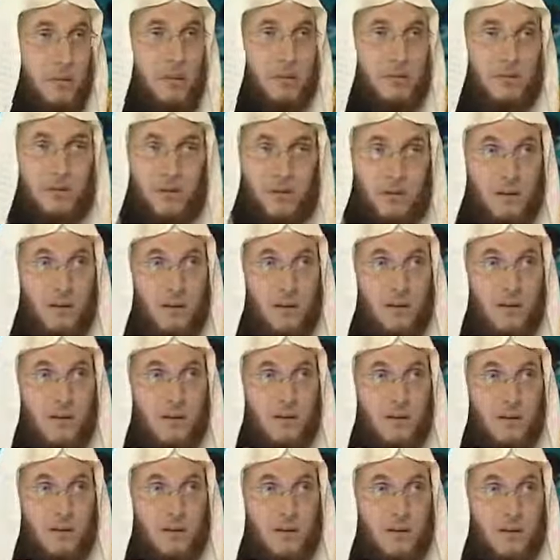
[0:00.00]

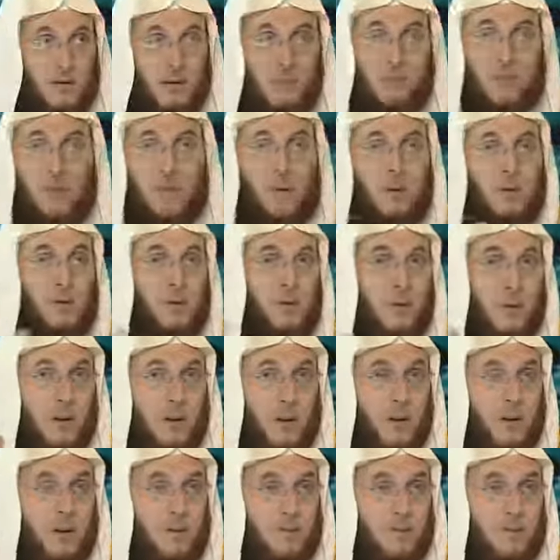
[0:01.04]
sees something wrong,